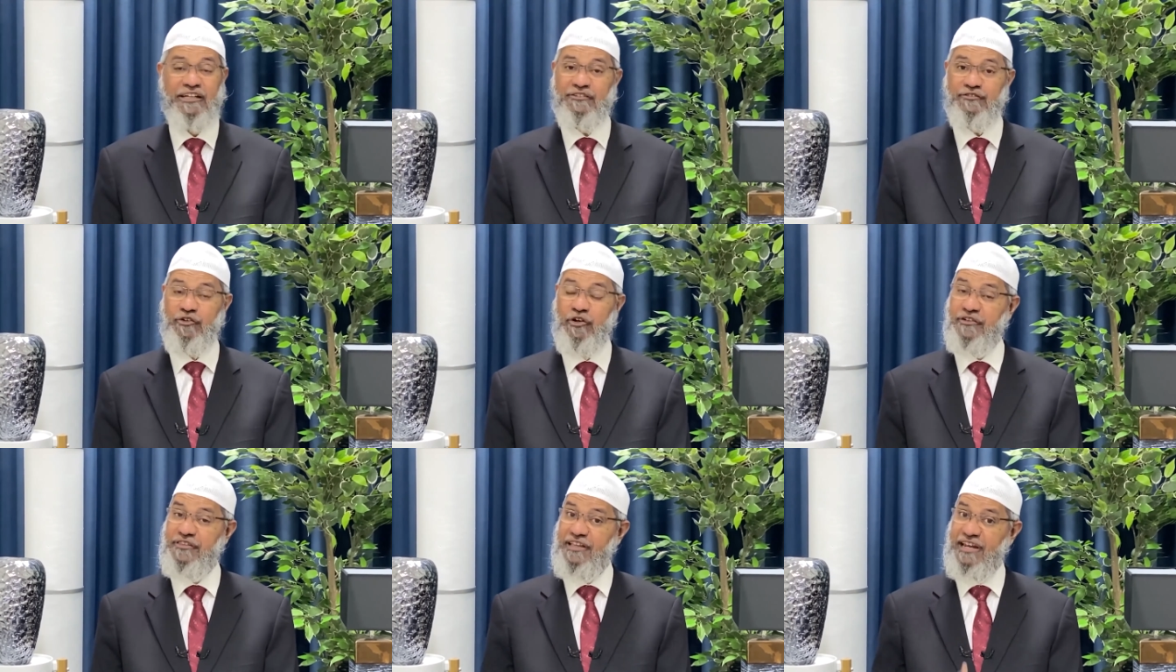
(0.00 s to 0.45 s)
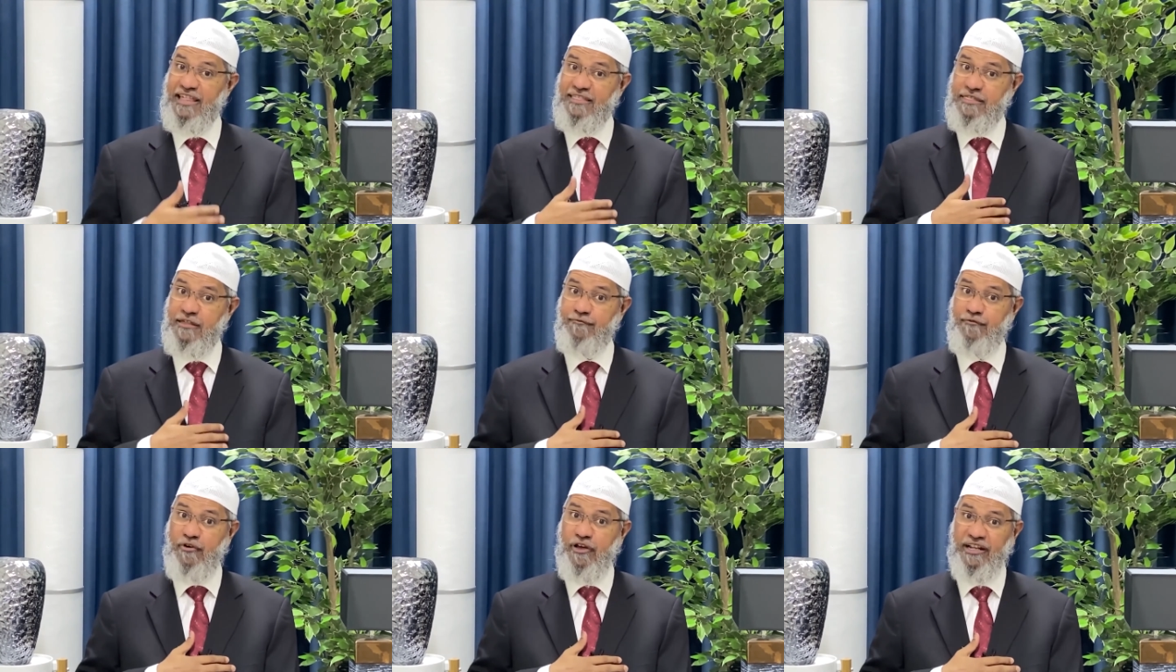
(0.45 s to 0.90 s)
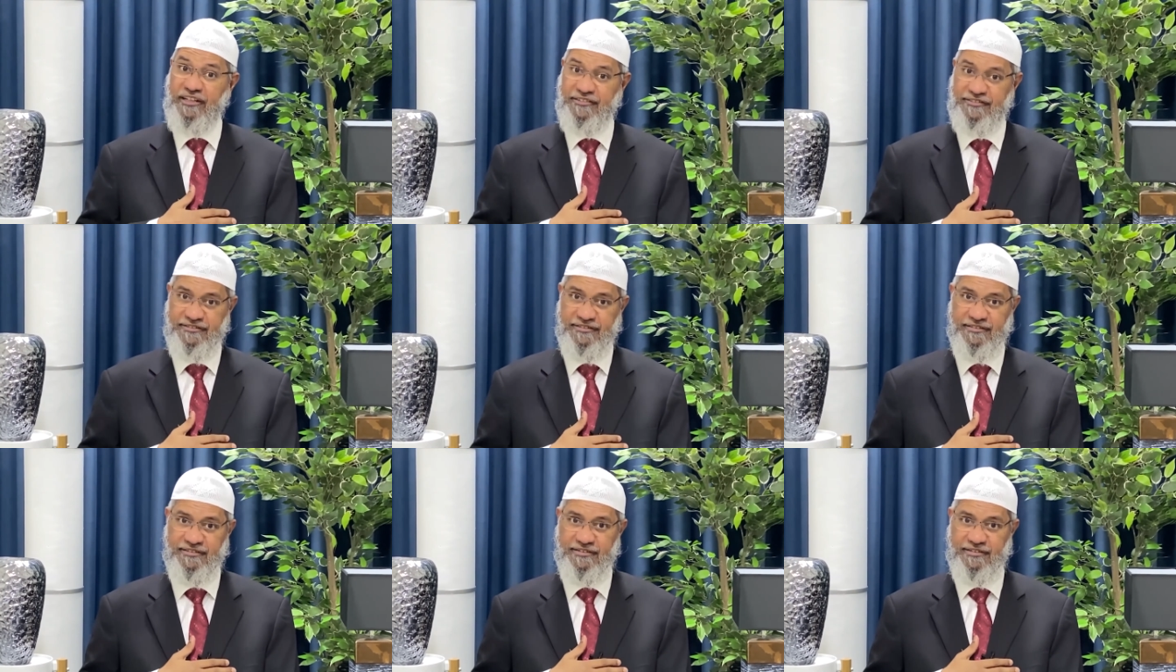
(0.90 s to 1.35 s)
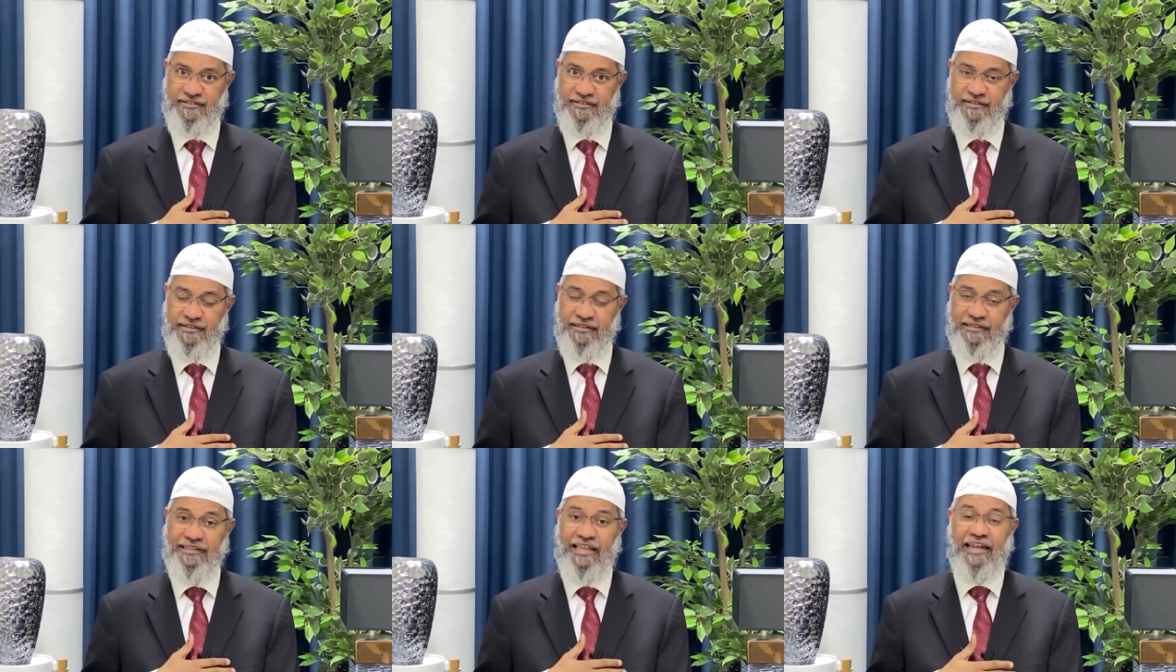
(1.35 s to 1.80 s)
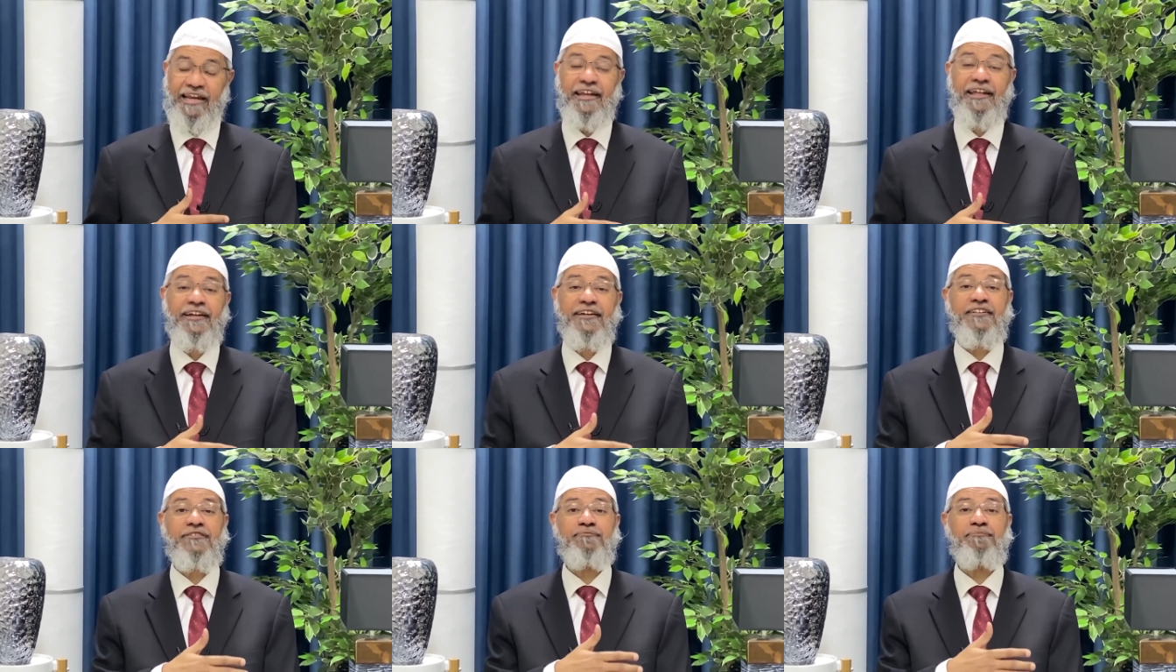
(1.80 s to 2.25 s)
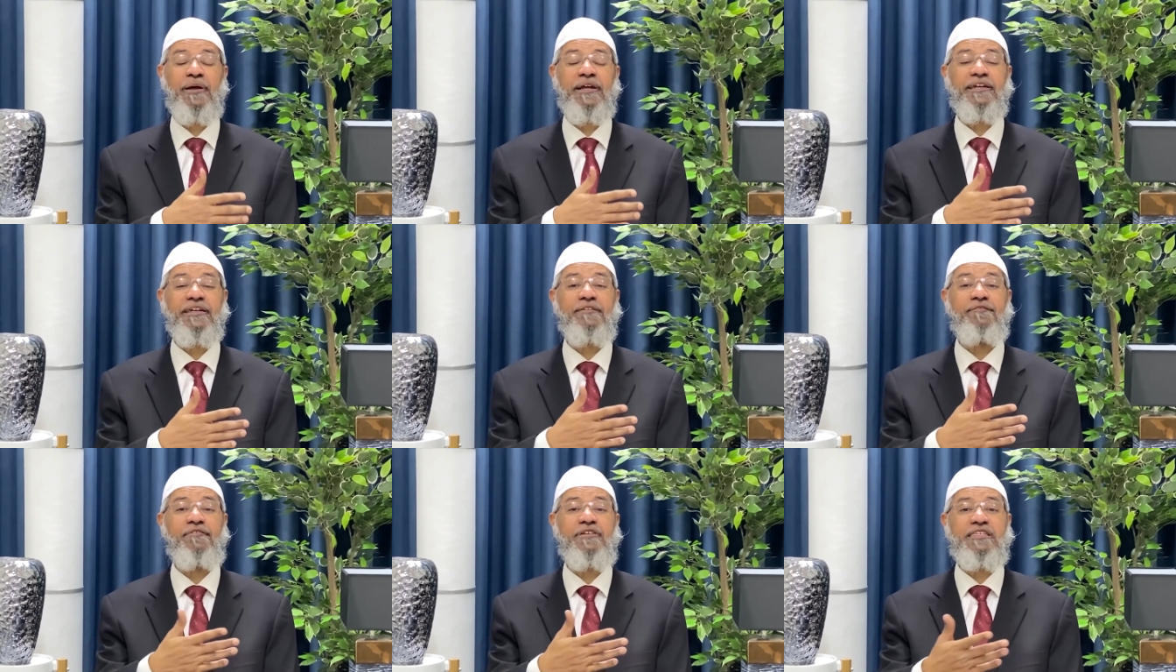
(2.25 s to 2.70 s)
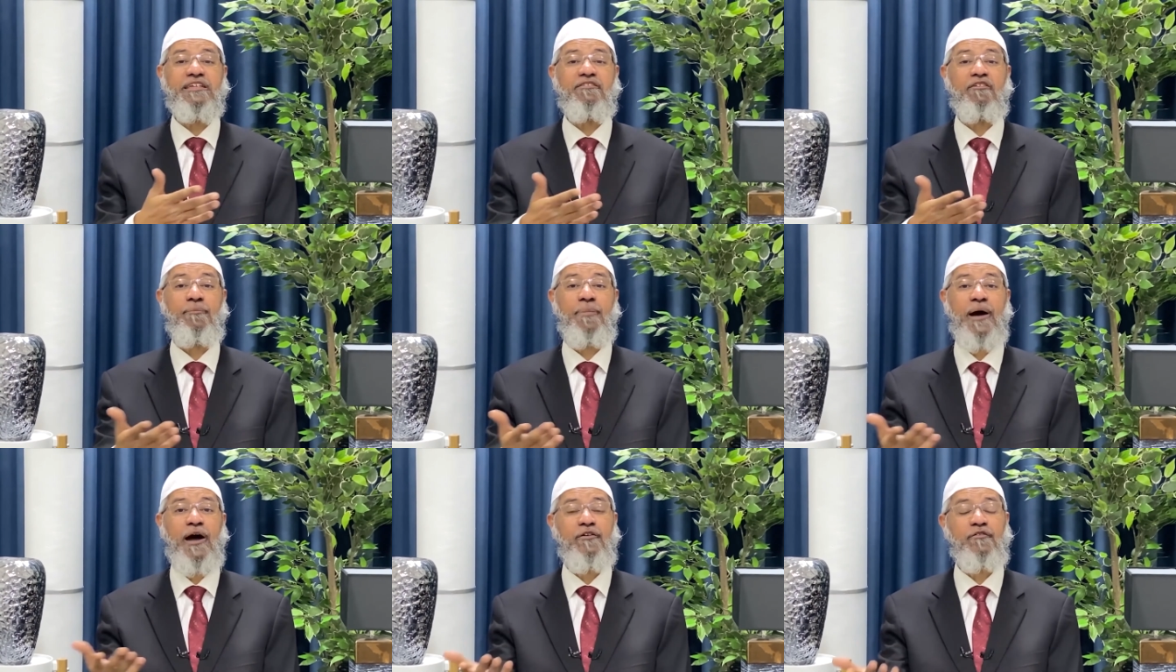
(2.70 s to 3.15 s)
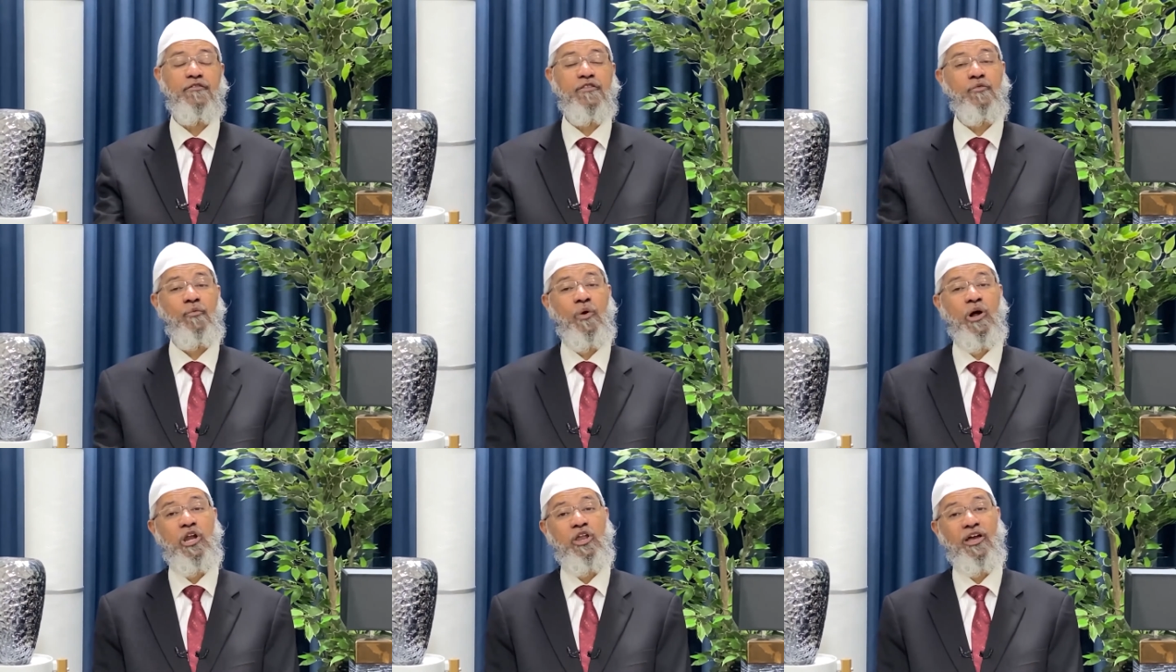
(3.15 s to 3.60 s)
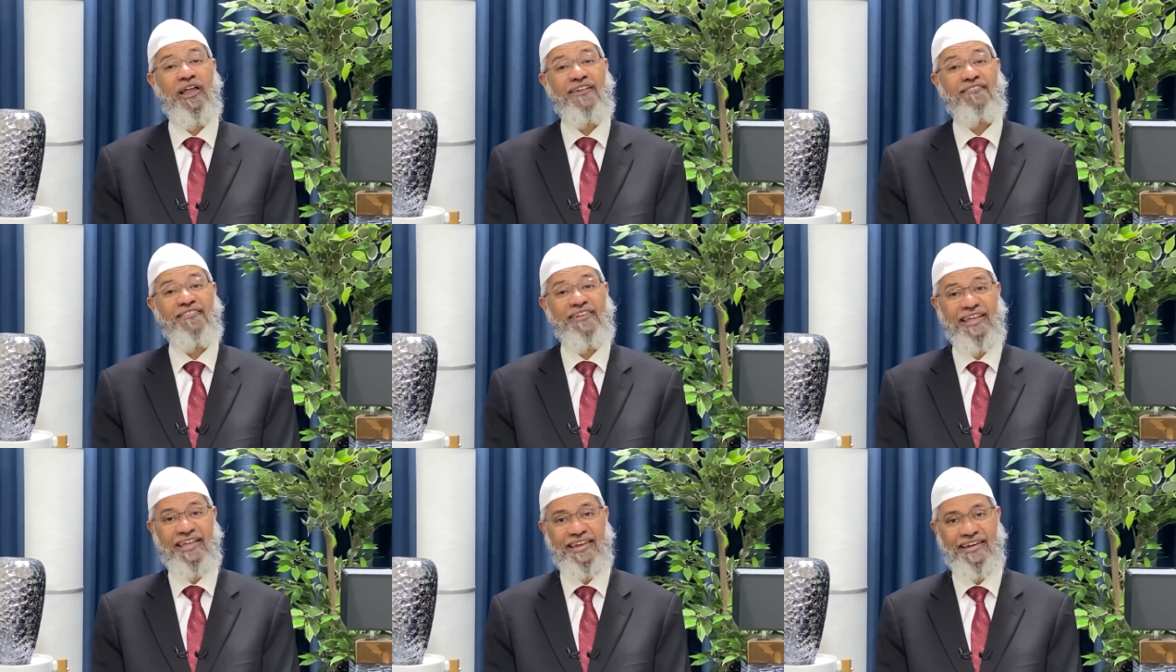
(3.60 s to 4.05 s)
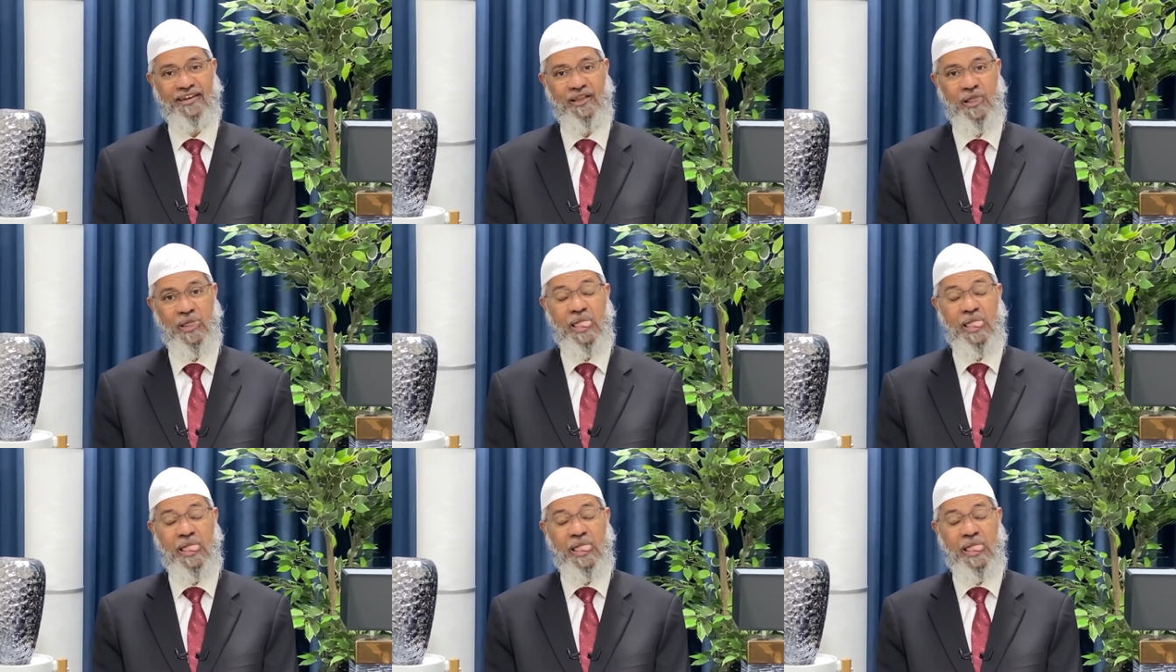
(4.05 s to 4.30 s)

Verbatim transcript: So it's a lesson for us that irrespective whichever part of the world you are living in,